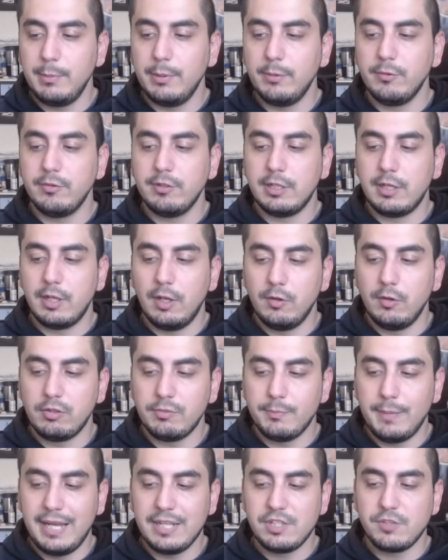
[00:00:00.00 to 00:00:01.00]
It was a close
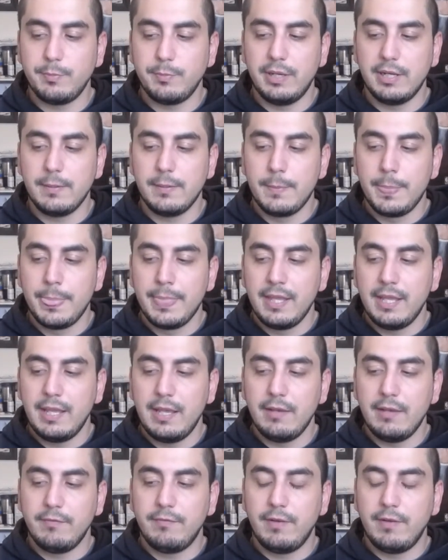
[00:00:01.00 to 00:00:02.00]
match. But
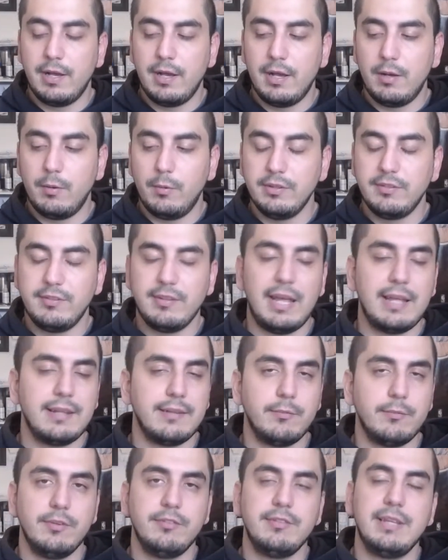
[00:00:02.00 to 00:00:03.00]
if what's
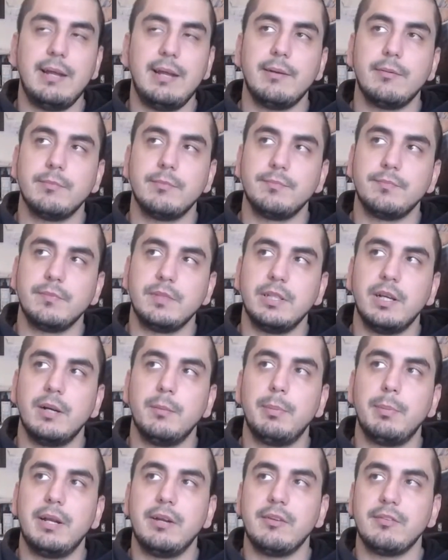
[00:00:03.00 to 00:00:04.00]
that young
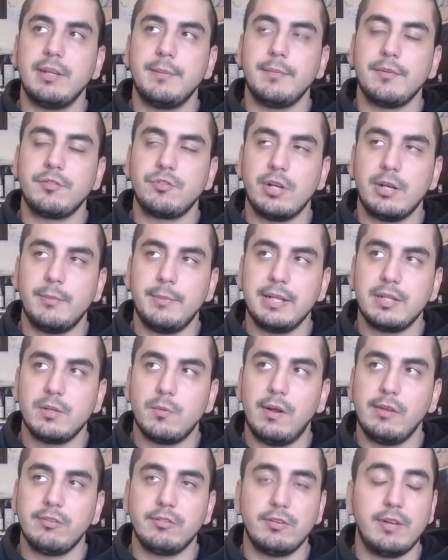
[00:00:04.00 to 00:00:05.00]
player's name that's trying to make the
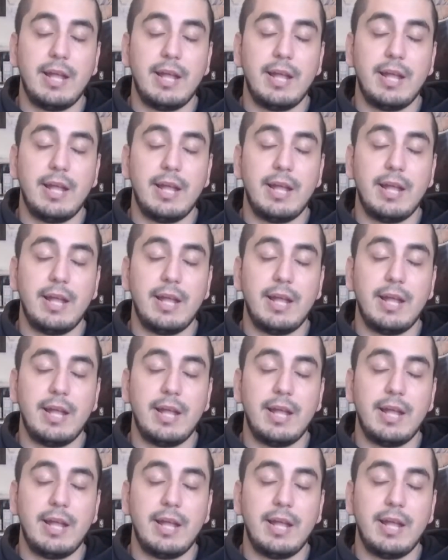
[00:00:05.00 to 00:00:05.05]
roster?